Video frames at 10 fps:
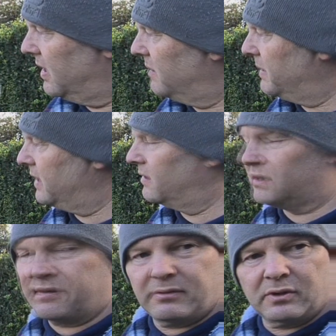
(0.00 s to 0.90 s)
in a minute and
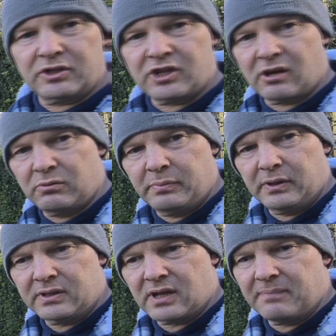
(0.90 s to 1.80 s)
give you a show,
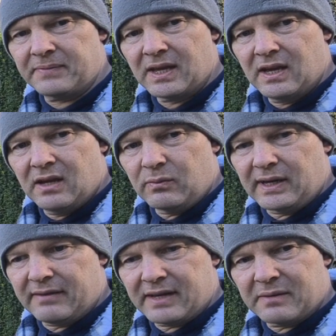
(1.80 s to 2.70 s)
but we
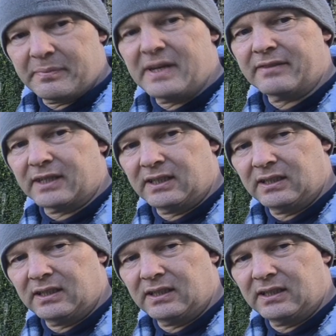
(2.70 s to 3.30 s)
have had a bit of a,